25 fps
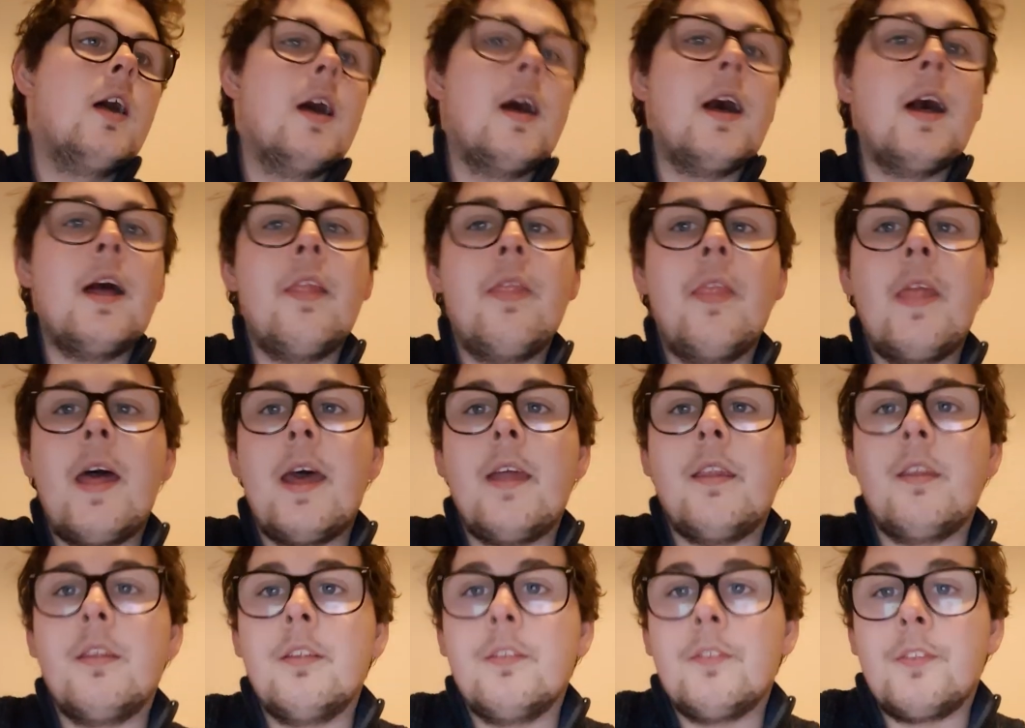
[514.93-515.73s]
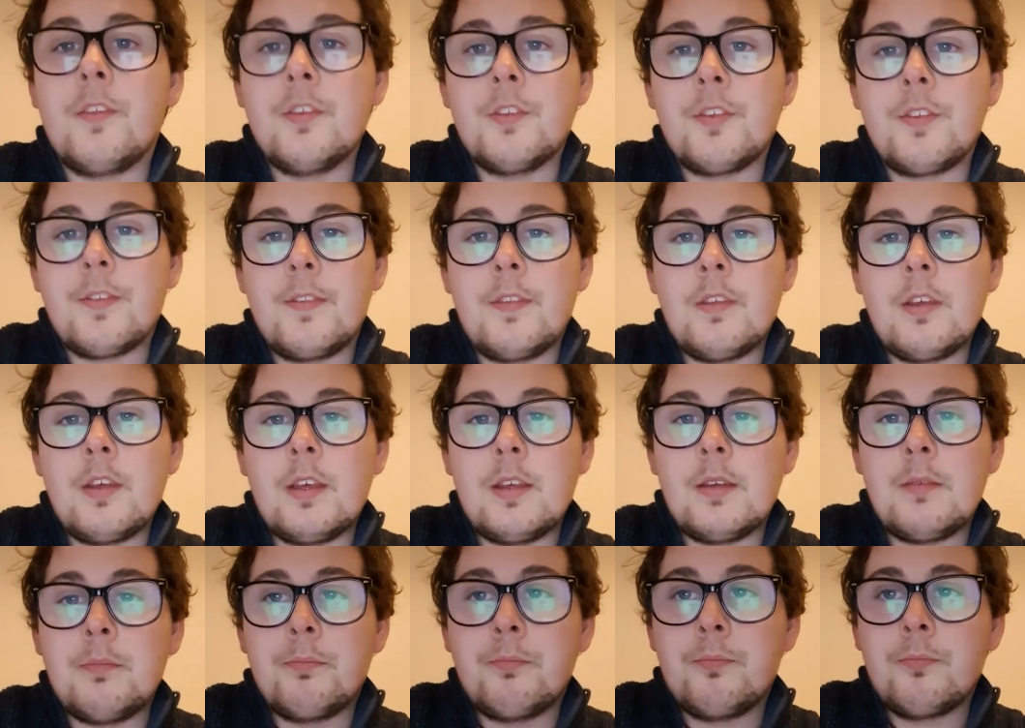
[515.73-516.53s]
and then there's
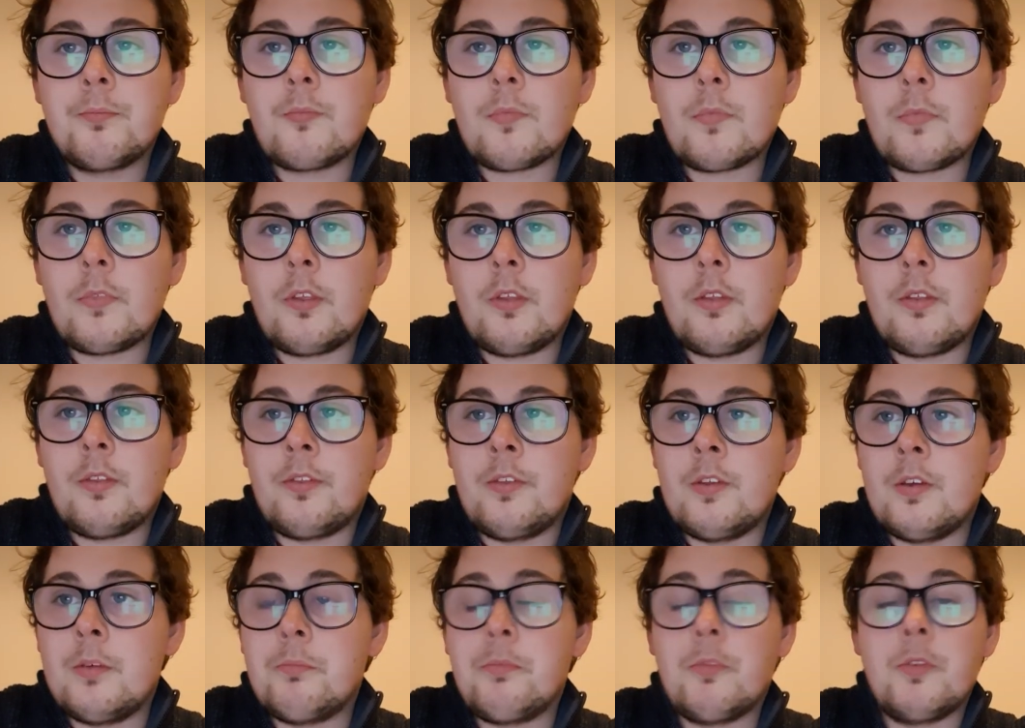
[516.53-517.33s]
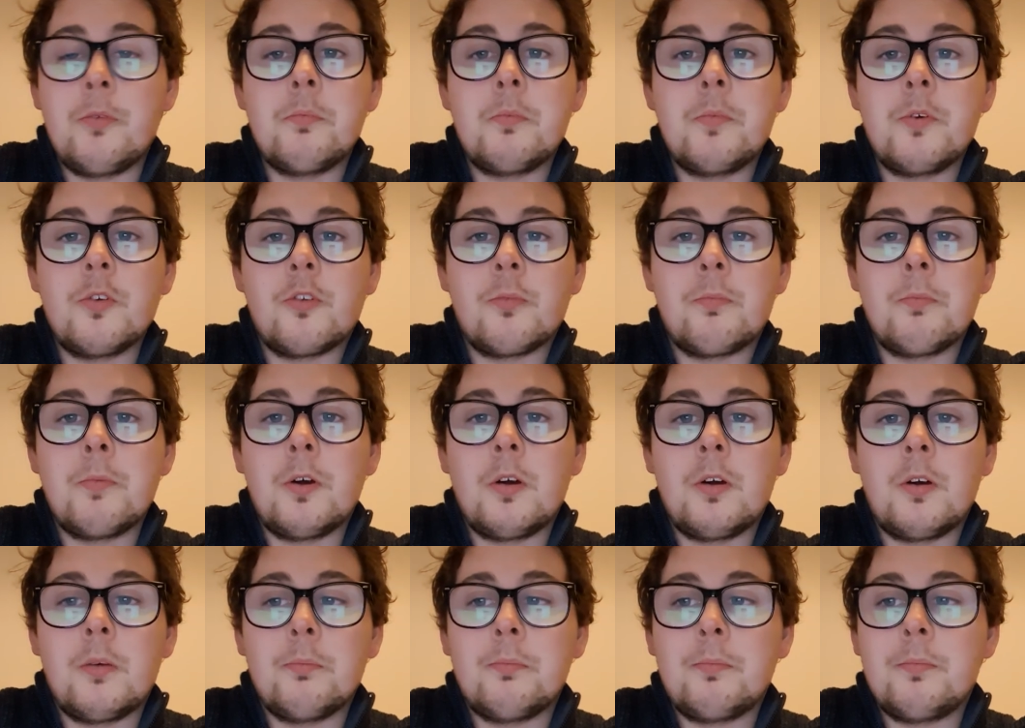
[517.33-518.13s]
the much
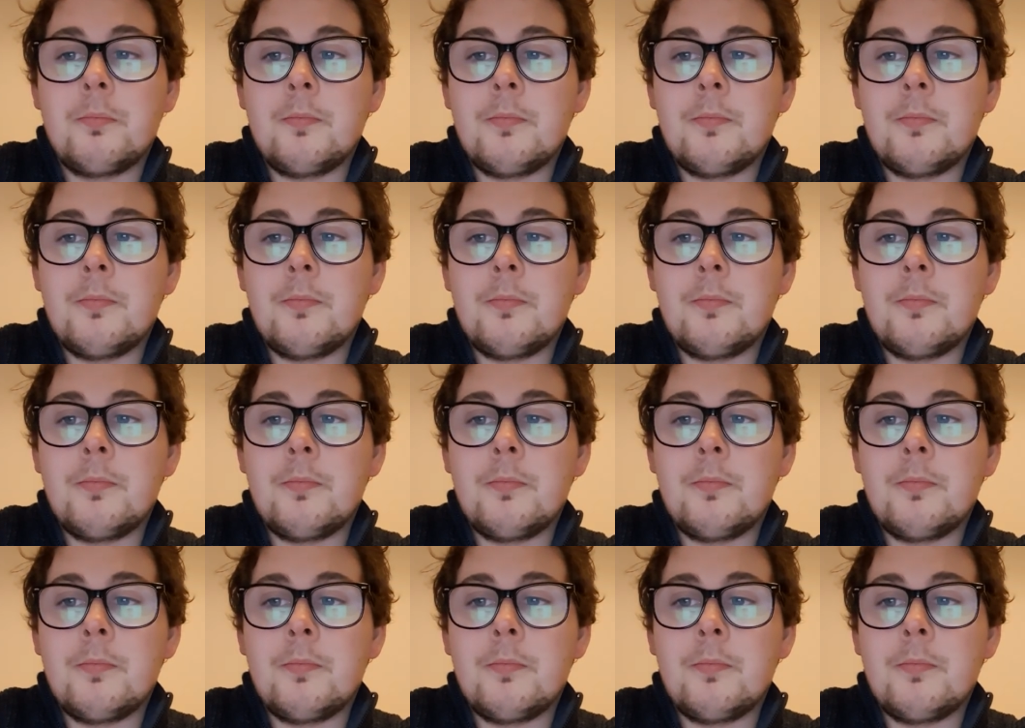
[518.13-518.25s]
more